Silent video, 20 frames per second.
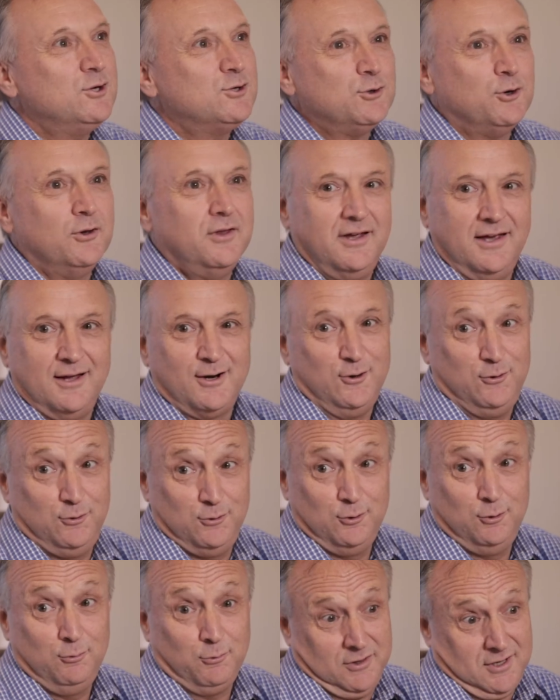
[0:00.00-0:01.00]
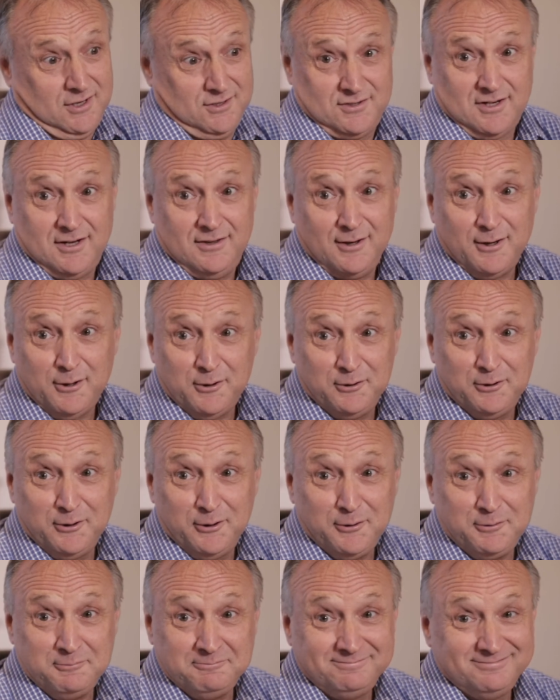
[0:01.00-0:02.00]
sure that they're going to do what they say they're going to
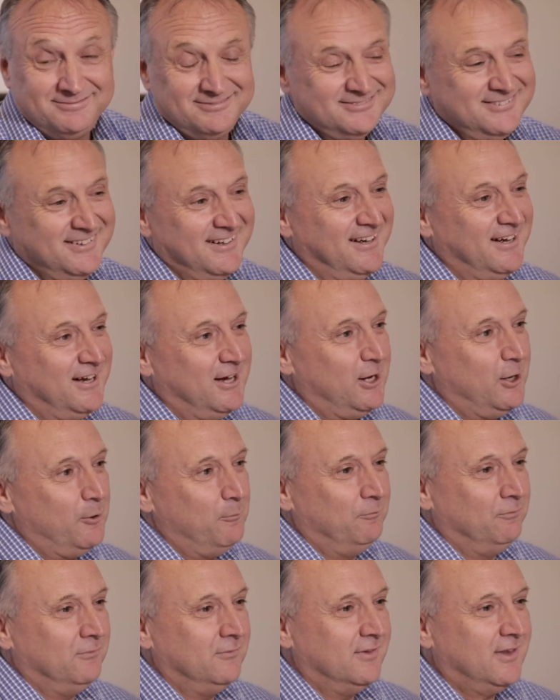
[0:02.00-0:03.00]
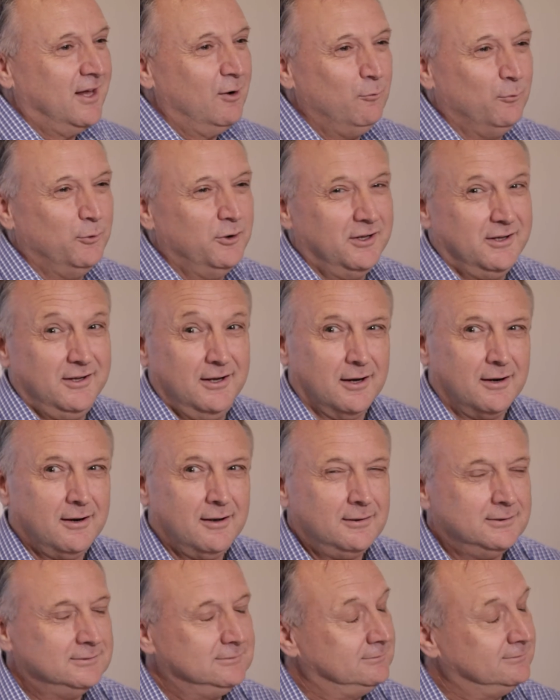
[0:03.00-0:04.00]
do. That word
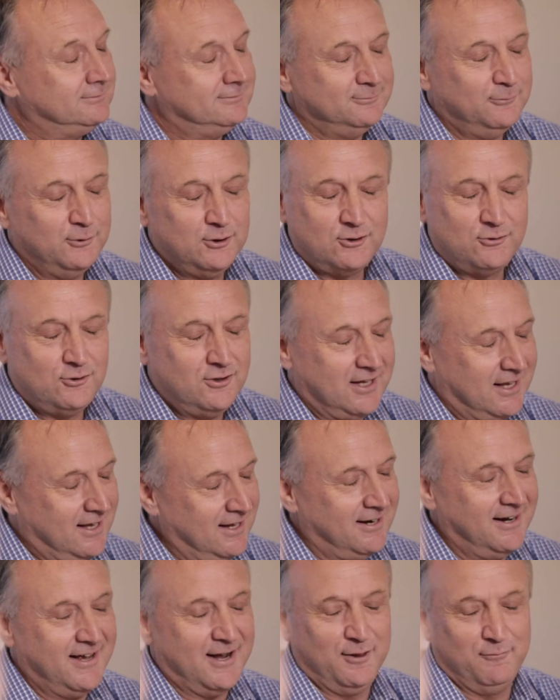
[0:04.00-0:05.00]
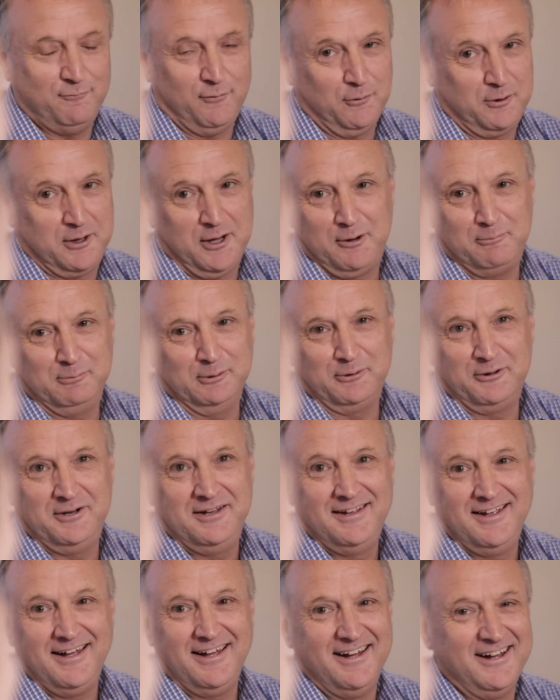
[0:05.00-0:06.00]
gonna, get it out of the vocabulary.
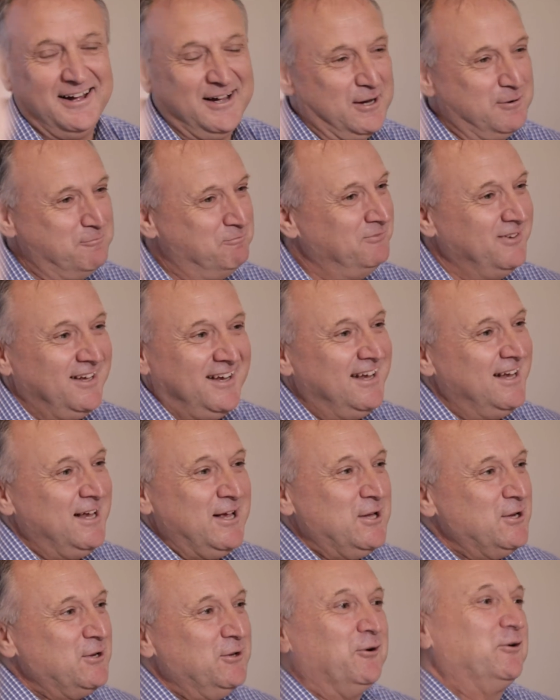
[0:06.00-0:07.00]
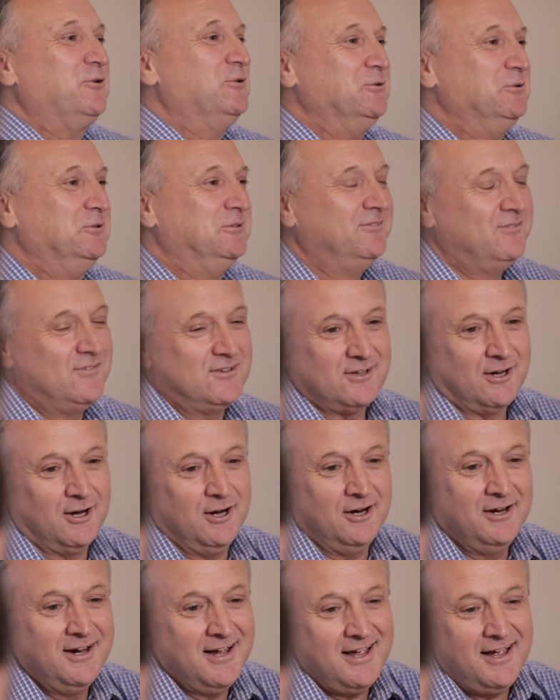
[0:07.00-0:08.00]
Not good.
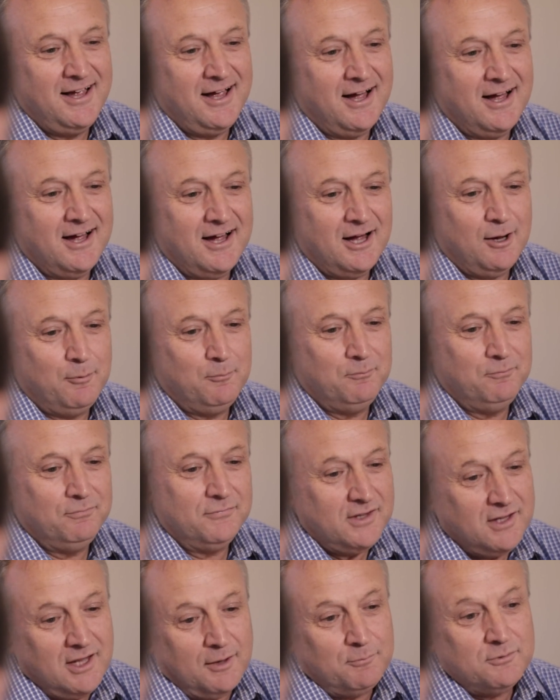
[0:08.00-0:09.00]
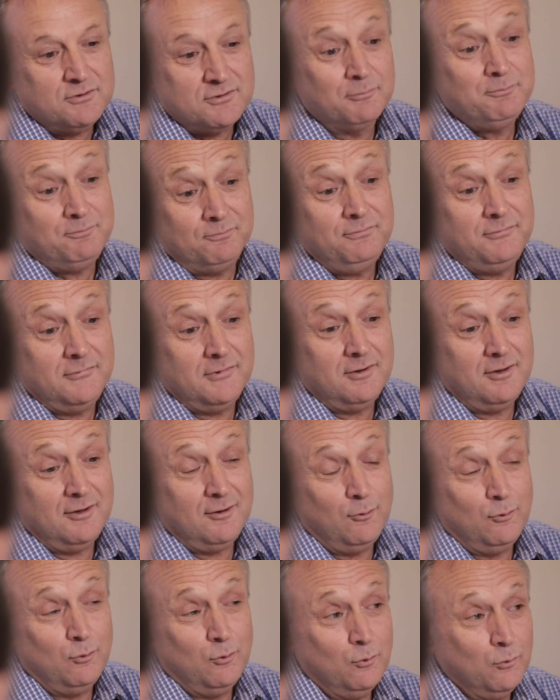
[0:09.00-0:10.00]
So, so
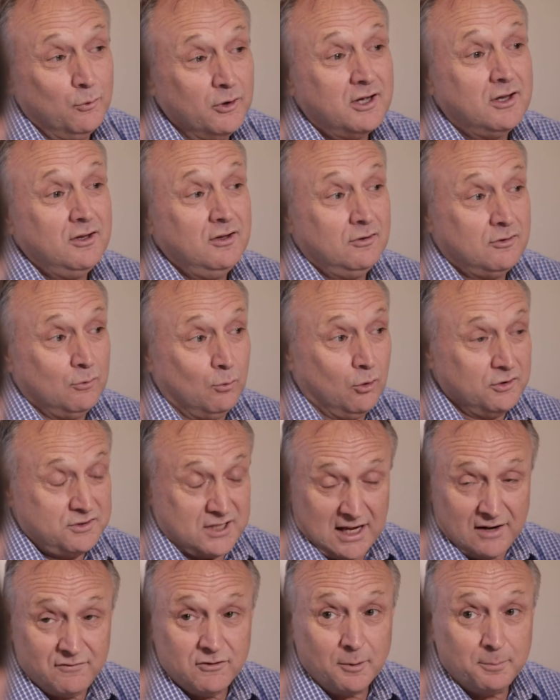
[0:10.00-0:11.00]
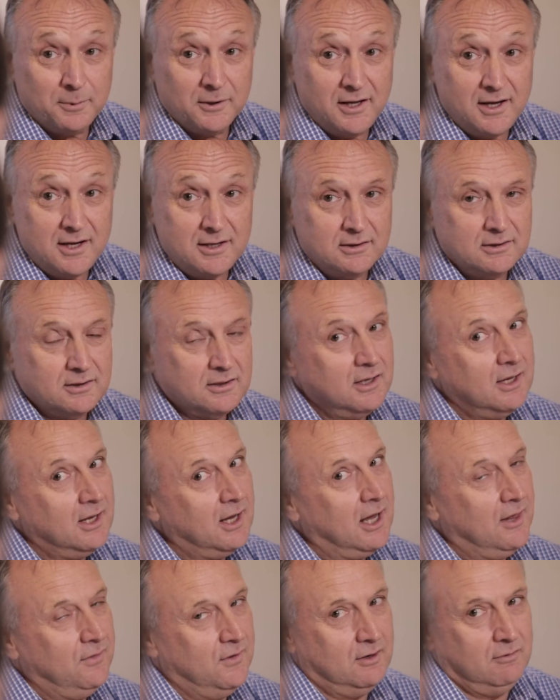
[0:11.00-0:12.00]
working towards having a plan
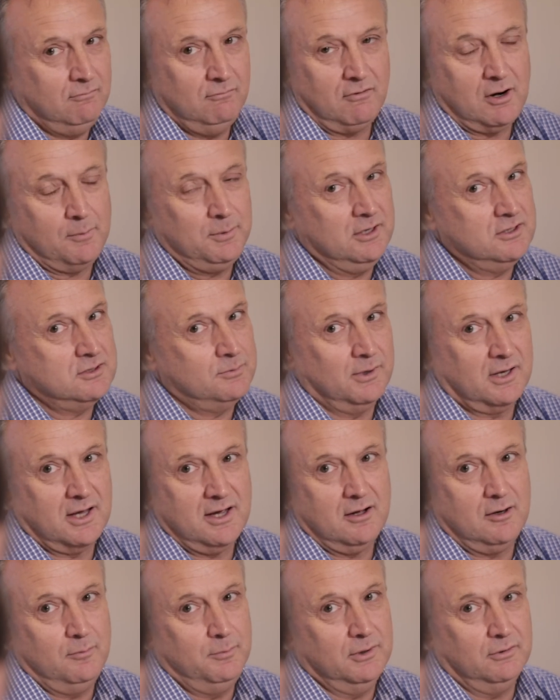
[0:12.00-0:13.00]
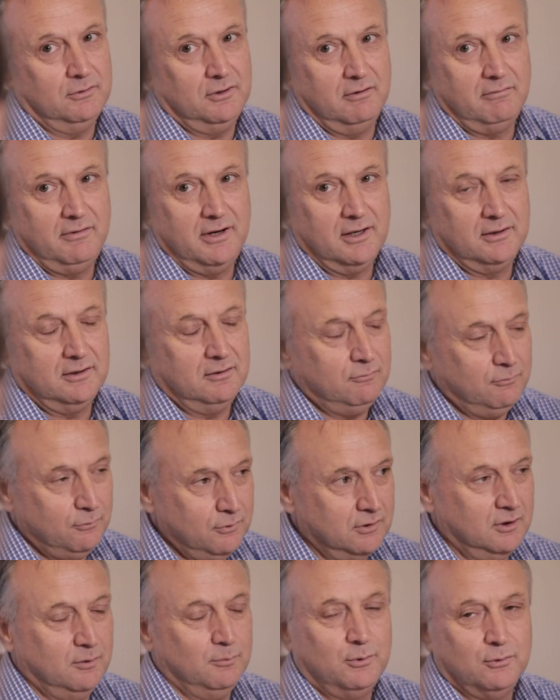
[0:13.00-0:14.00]
and then wrapping some accountability around it,
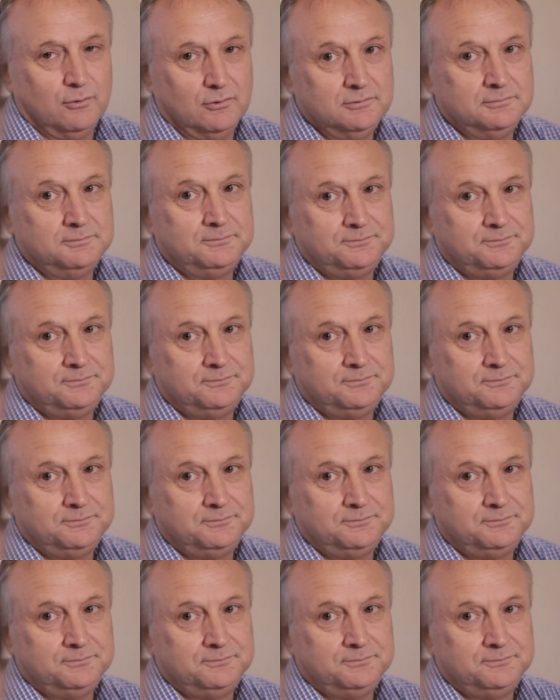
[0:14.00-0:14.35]
really important.